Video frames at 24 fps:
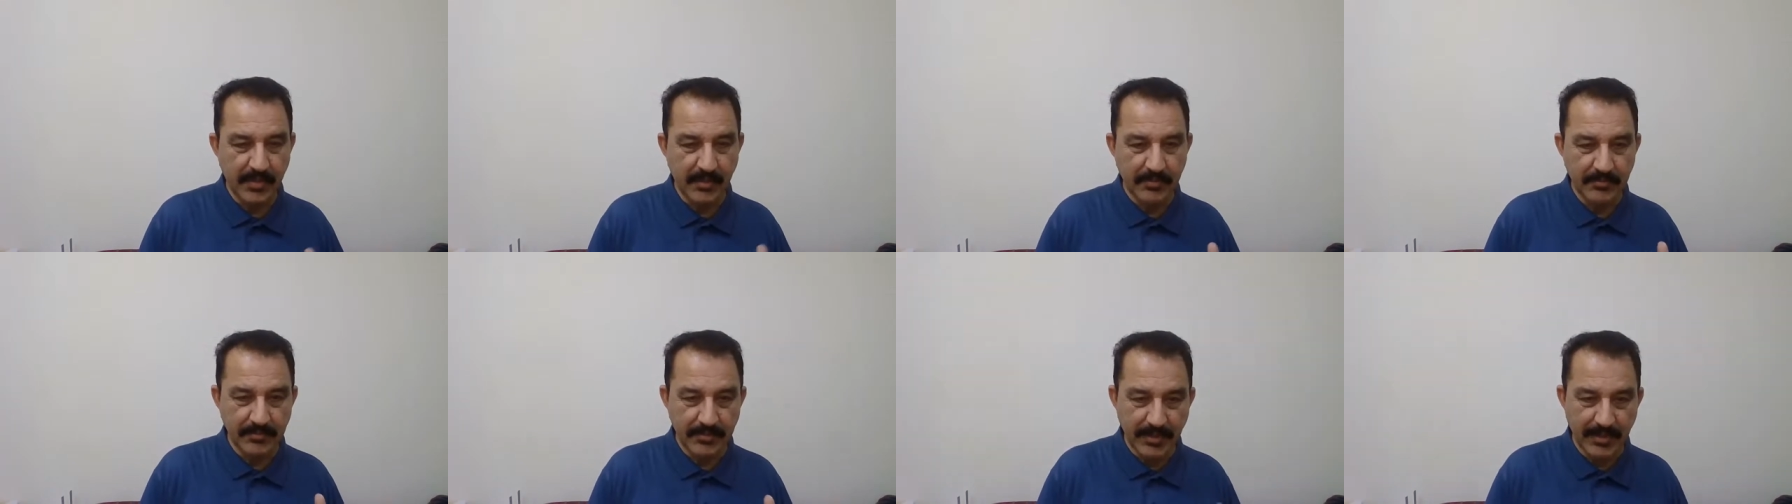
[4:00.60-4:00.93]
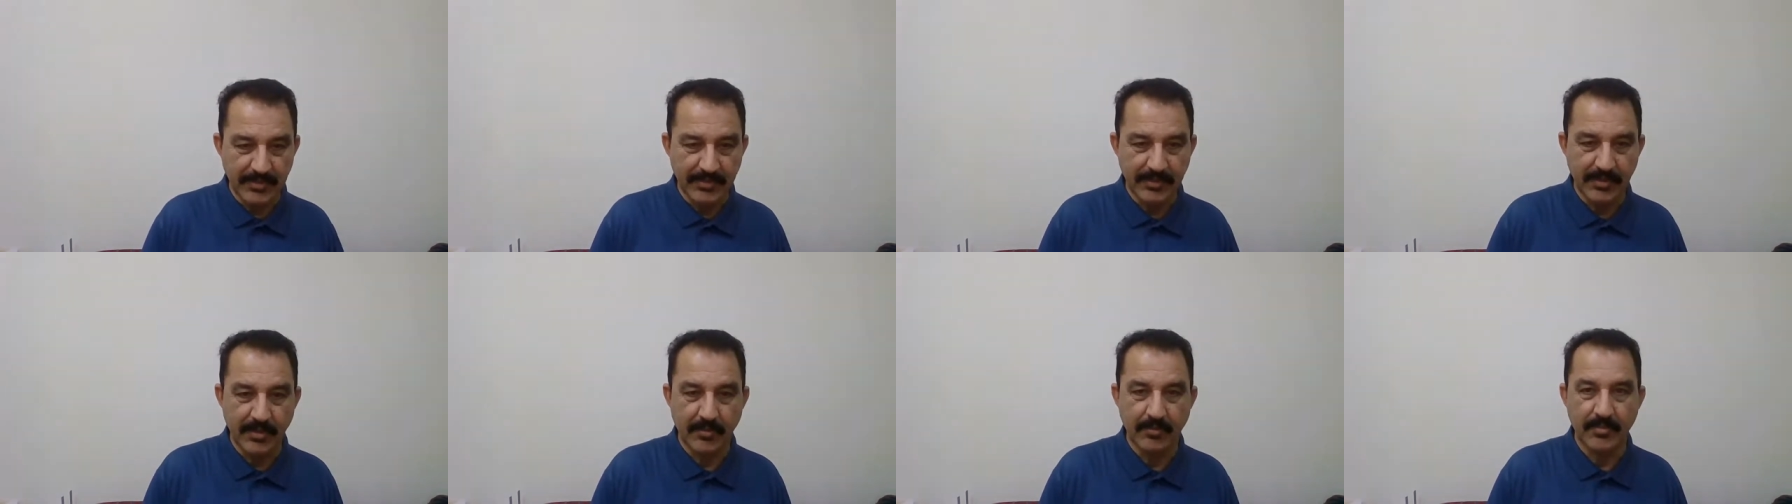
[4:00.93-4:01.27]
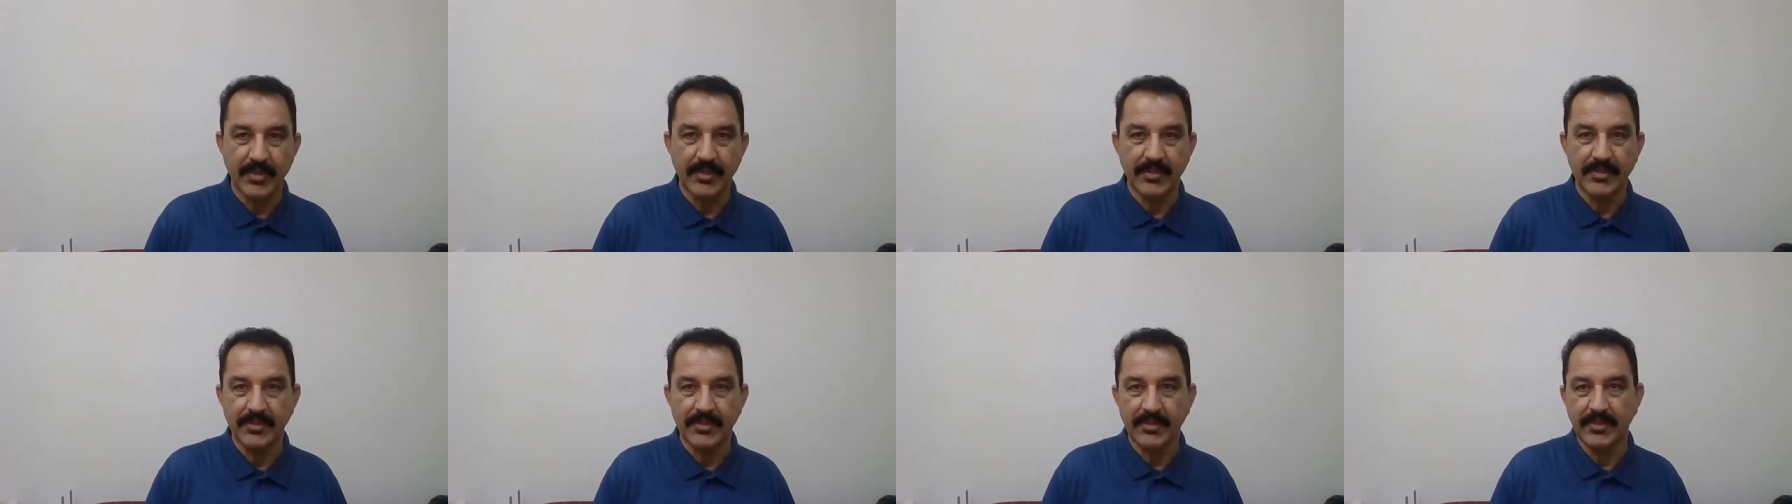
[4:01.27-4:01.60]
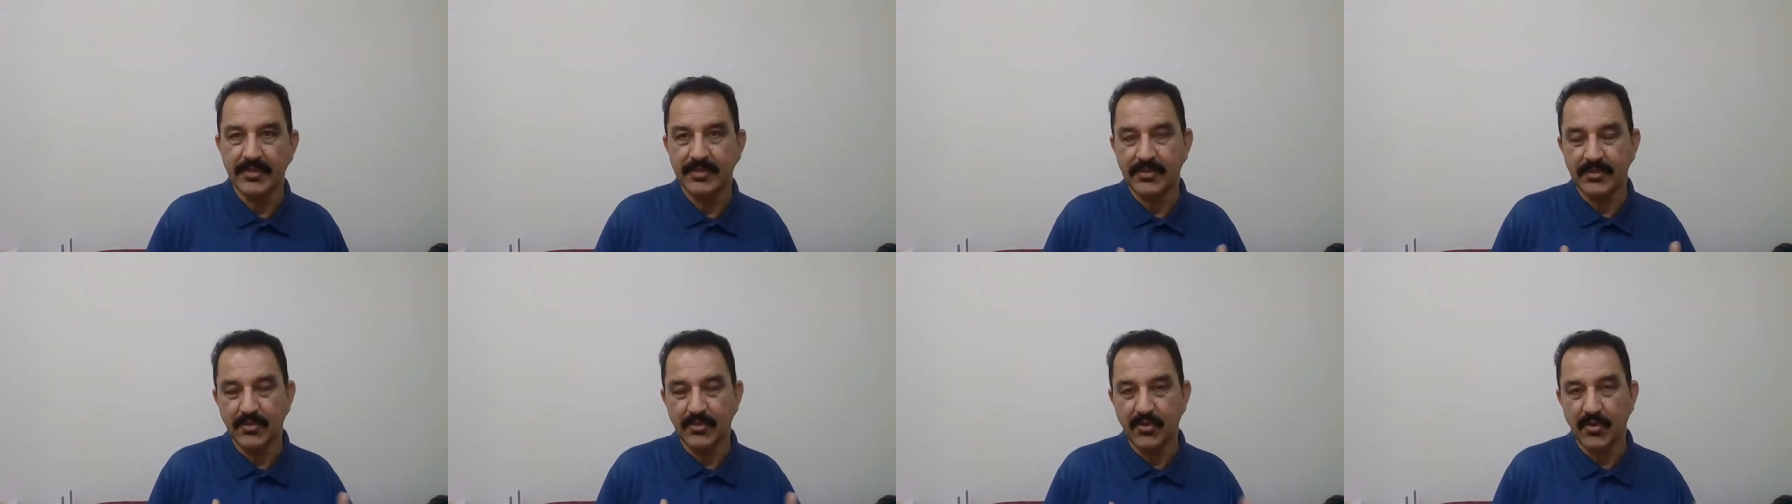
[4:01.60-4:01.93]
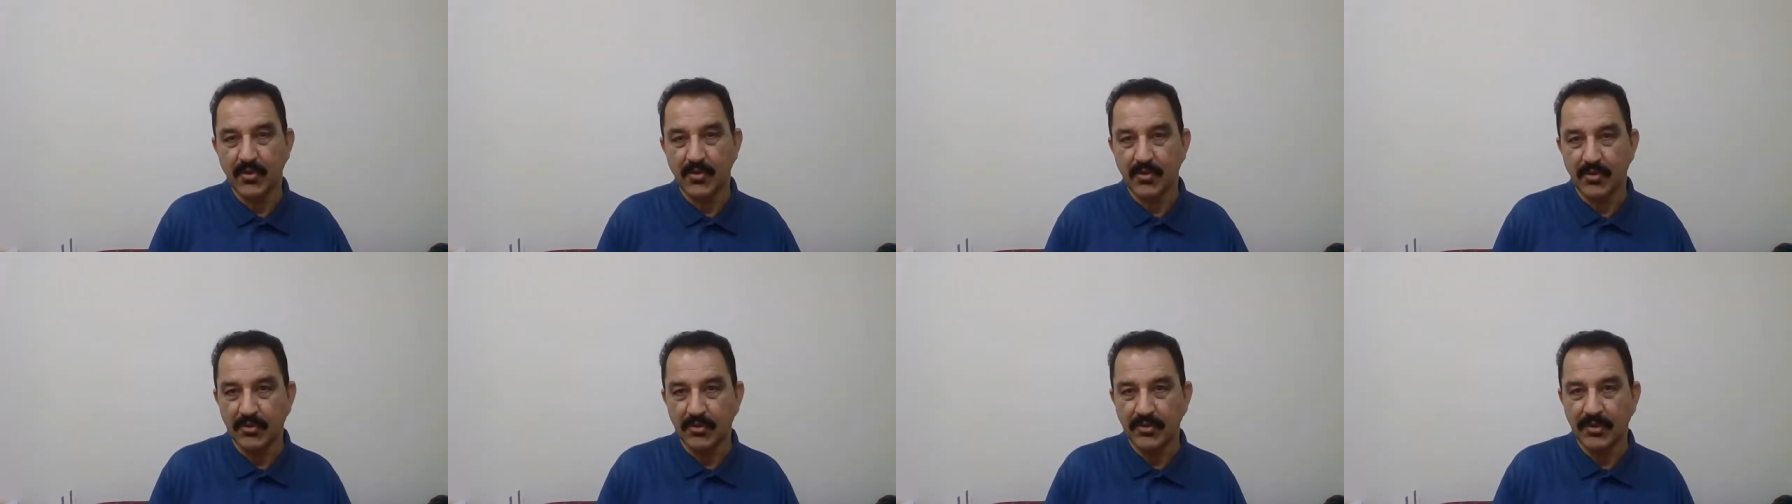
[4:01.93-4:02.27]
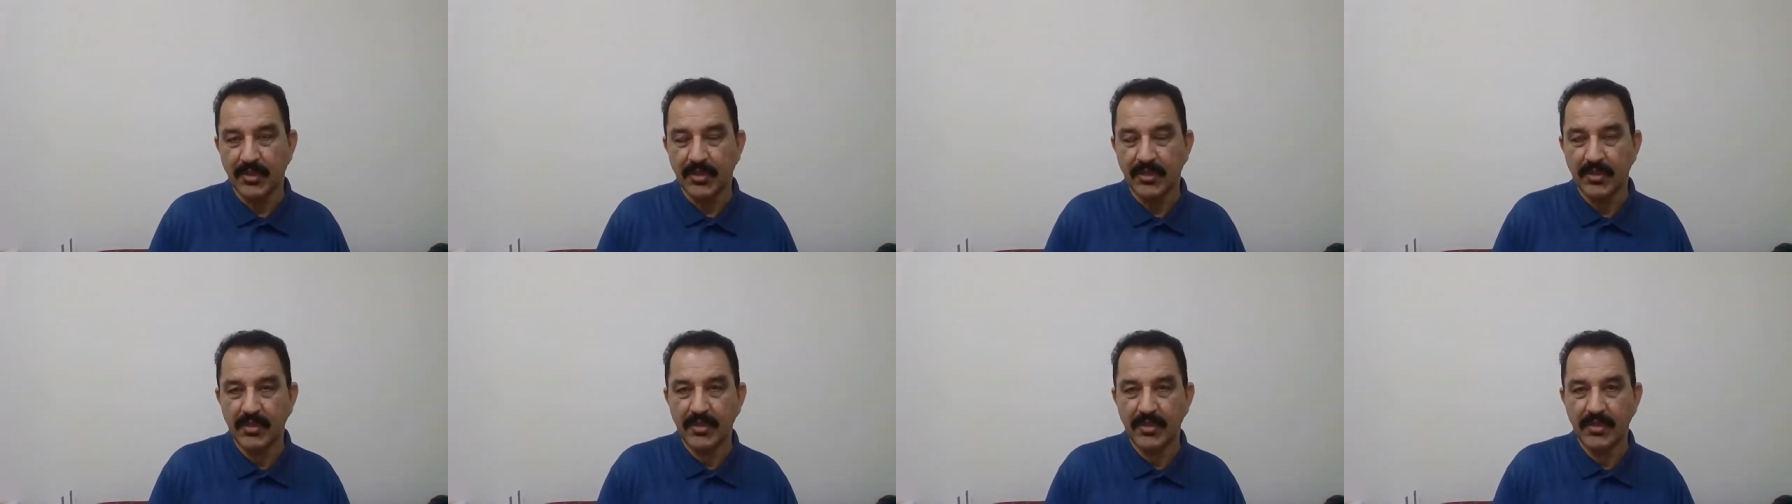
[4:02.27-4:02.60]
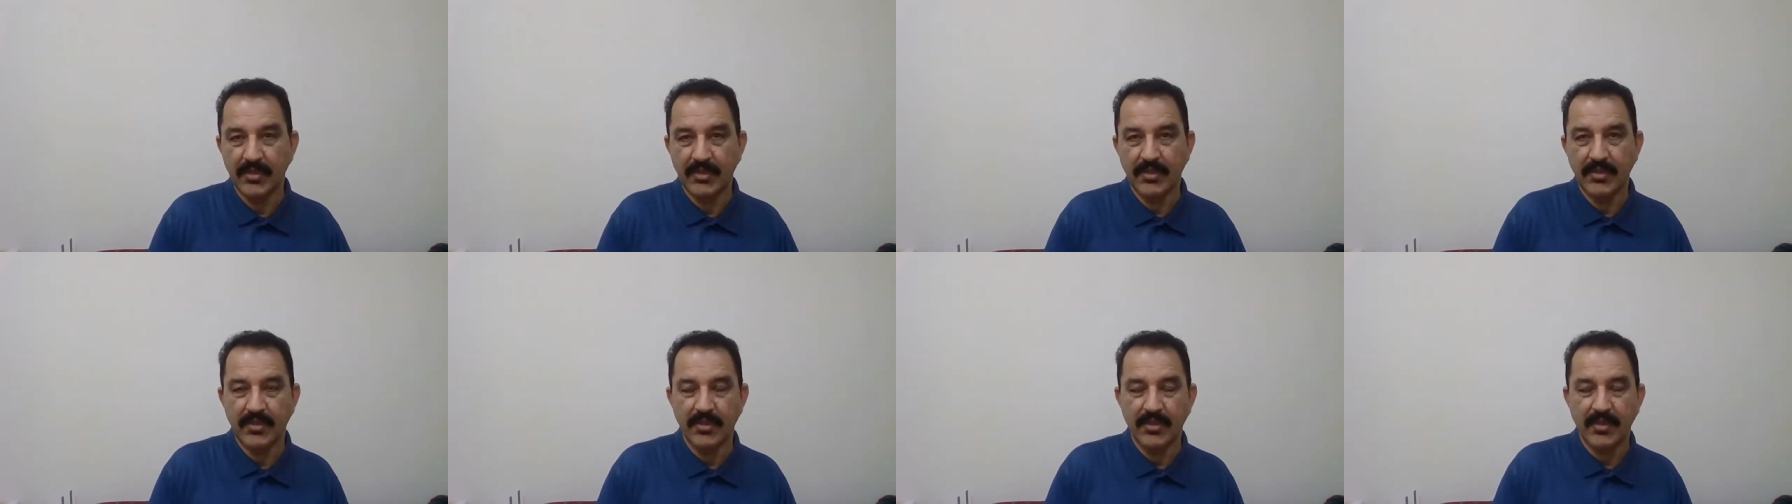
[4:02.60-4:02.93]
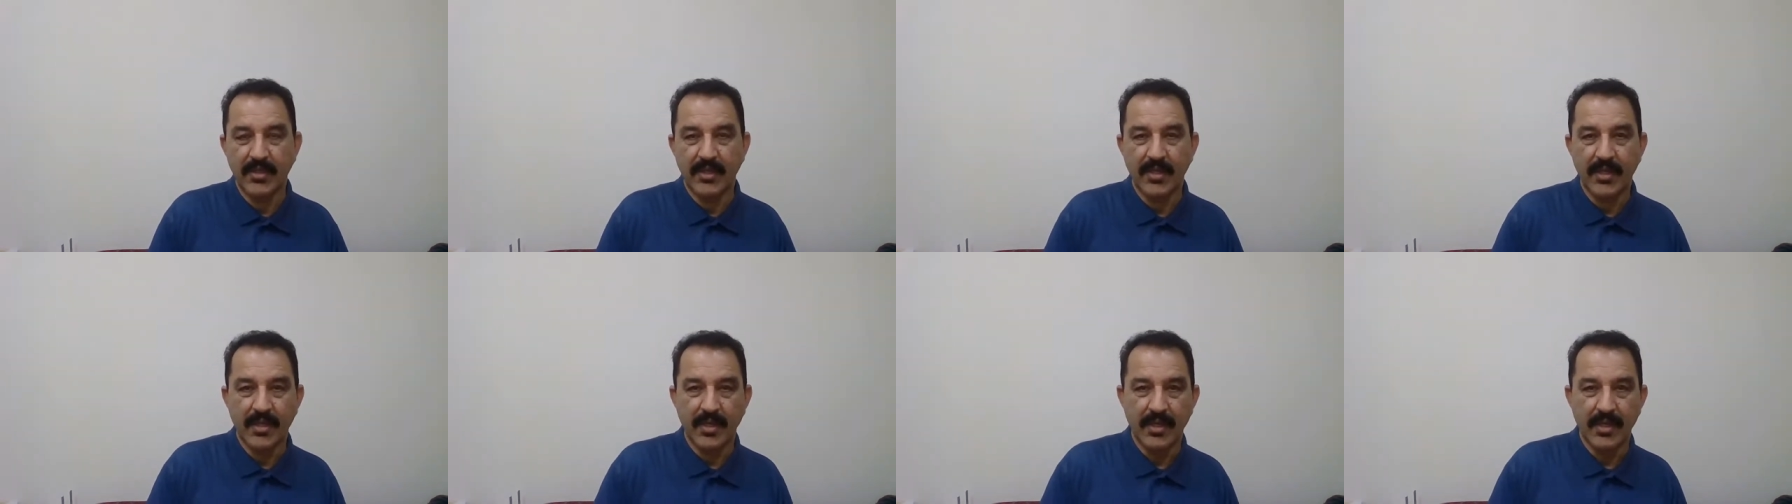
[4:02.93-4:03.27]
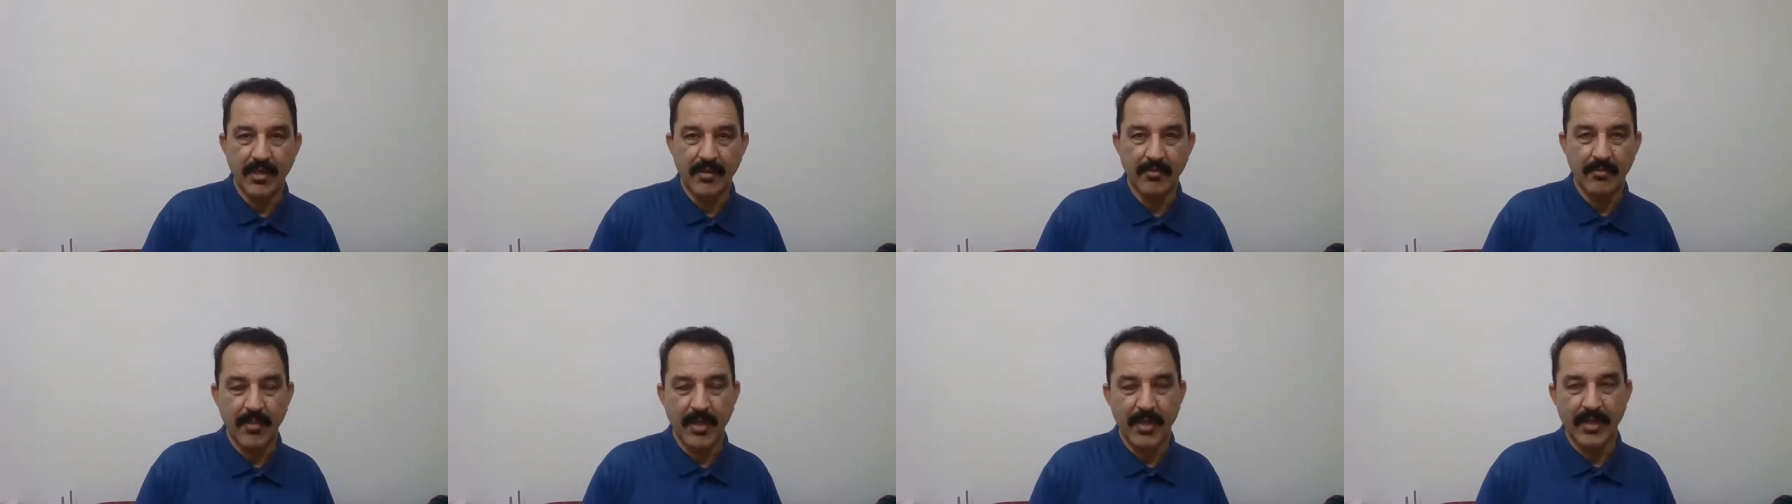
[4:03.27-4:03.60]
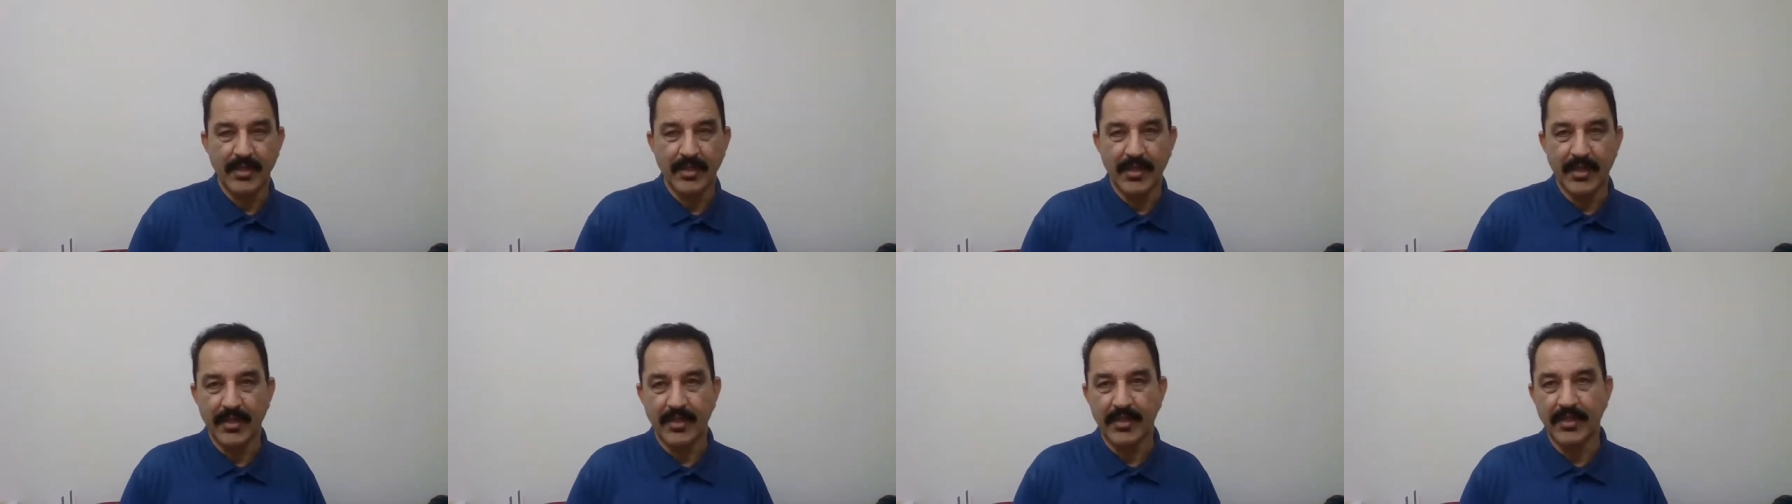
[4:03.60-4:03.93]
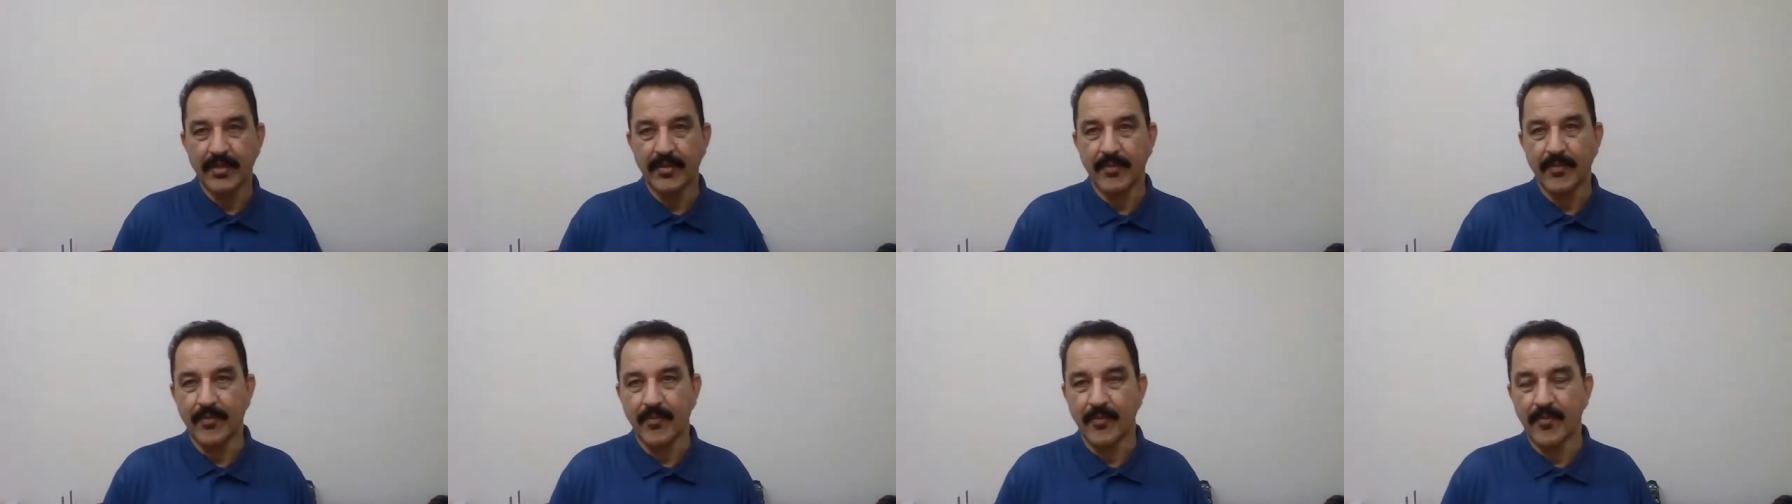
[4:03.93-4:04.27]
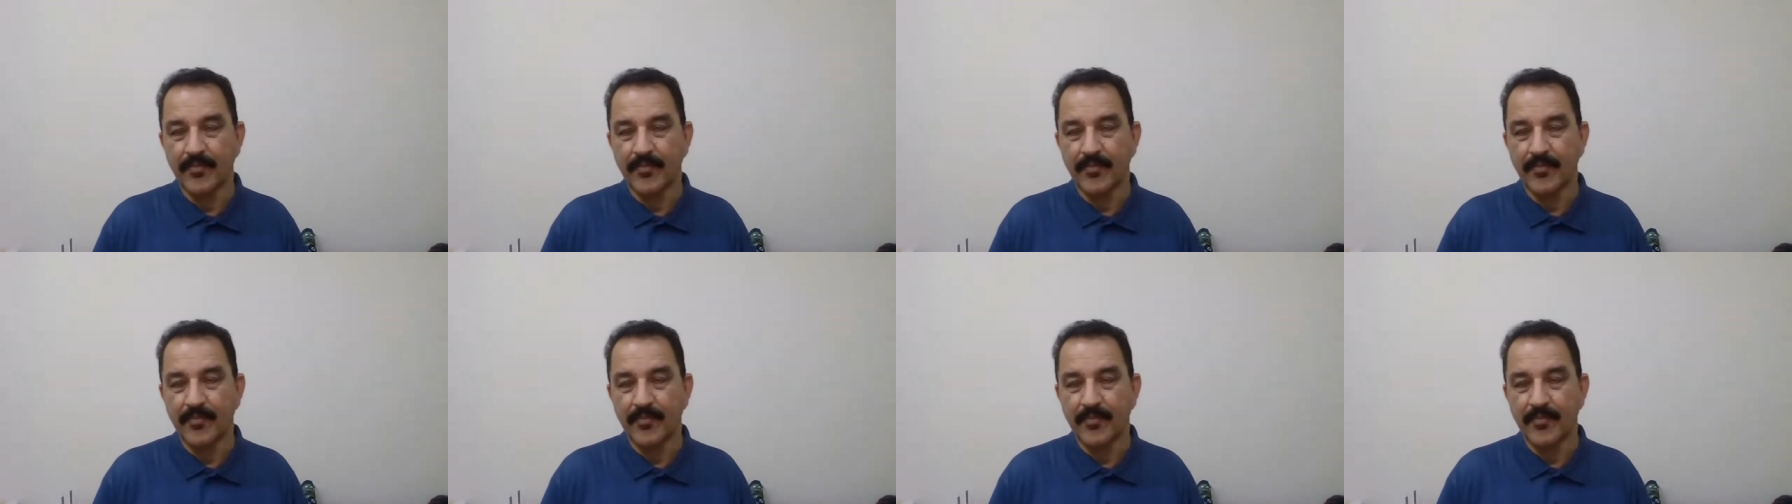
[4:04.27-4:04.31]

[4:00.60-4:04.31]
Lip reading: From that sublets is go to the main line